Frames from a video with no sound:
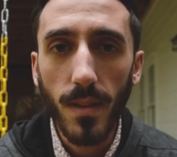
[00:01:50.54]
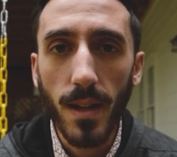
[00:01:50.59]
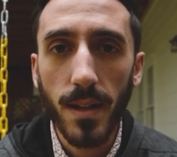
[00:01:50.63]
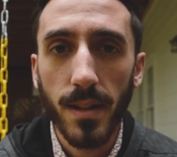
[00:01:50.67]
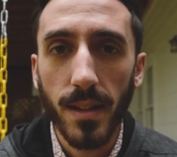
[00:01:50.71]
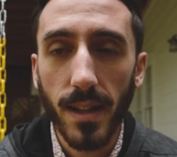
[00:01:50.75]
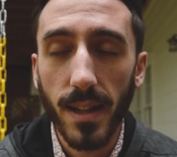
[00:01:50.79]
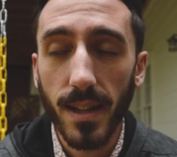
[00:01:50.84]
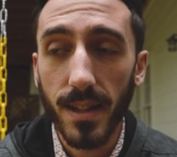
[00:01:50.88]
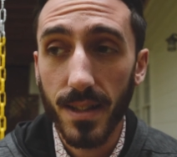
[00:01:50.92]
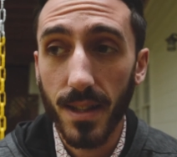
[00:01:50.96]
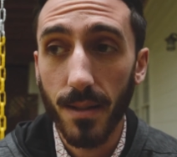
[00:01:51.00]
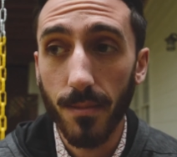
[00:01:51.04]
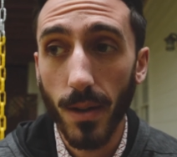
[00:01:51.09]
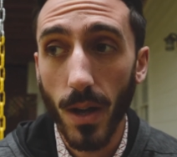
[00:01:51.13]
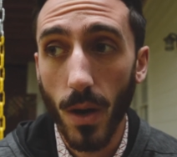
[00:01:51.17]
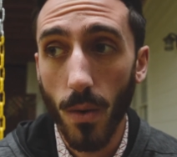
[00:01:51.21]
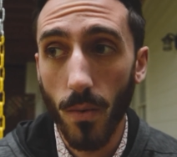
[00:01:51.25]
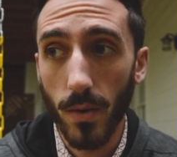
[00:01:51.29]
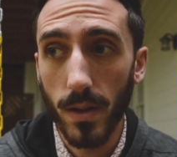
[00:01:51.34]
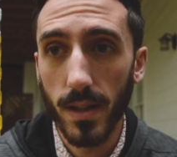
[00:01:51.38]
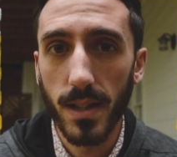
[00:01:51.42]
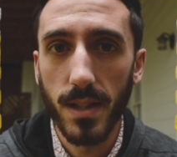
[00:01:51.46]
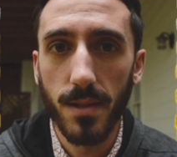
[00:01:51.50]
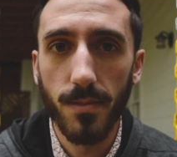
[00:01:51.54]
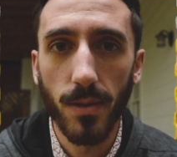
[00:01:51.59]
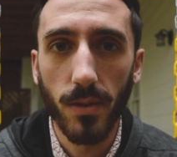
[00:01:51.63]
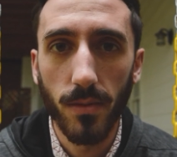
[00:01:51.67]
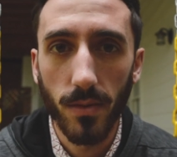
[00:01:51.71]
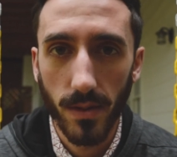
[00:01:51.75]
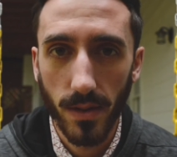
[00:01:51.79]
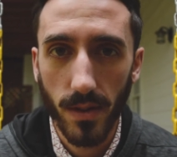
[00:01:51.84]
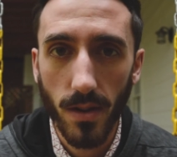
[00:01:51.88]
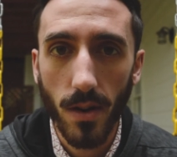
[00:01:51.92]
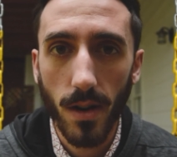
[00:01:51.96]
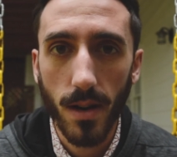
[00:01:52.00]
Now that's something I wanted to be able
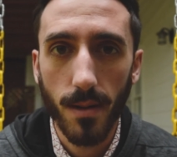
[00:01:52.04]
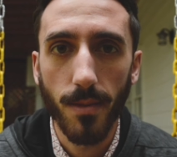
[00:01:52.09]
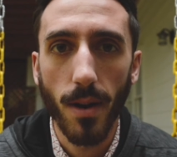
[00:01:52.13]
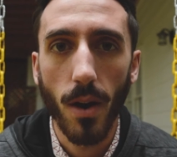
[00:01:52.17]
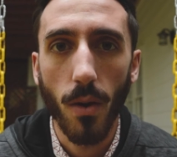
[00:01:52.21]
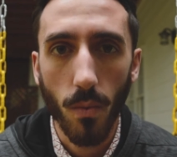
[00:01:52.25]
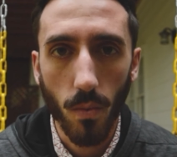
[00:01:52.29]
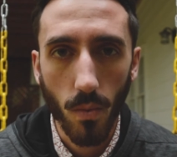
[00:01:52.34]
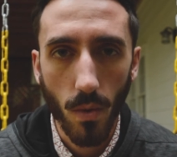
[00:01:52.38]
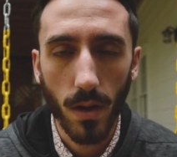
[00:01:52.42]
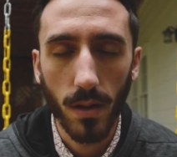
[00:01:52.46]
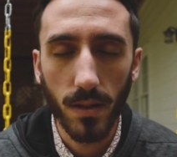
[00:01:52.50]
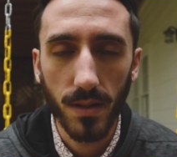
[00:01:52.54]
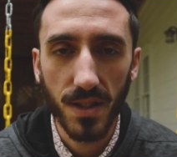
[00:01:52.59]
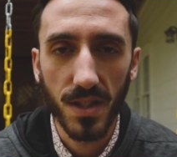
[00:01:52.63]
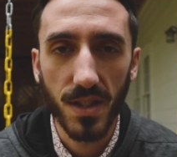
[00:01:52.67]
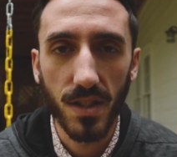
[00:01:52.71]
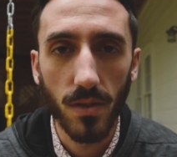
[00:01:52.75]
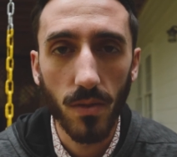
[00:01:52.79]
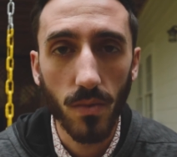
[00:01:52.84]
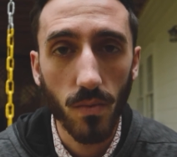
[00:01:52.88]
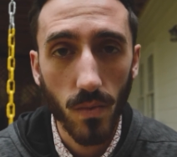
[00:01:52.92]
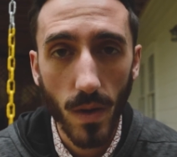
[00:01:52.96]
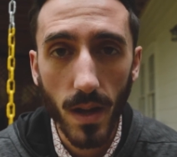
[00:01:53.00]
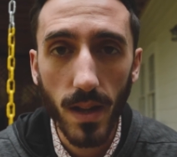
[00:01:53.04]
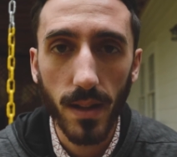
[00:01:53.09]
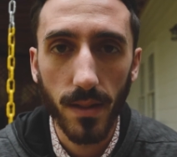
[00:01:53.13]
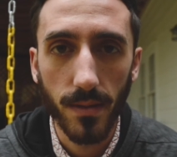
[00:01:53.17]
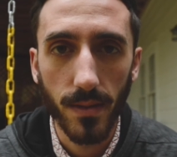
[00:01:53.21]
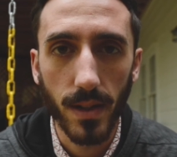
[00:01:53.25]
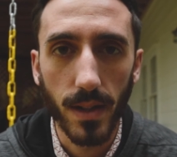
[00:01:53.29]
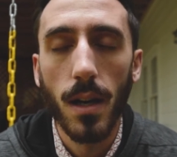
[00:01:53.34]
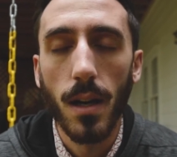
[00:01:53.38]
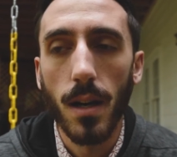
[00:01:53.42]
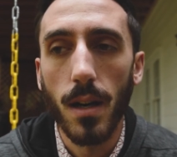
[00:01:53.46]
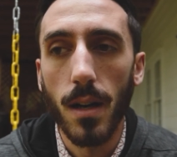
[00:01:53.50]
to talk about while it's still
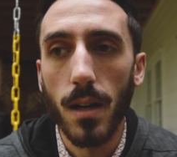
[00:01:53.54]
relevant.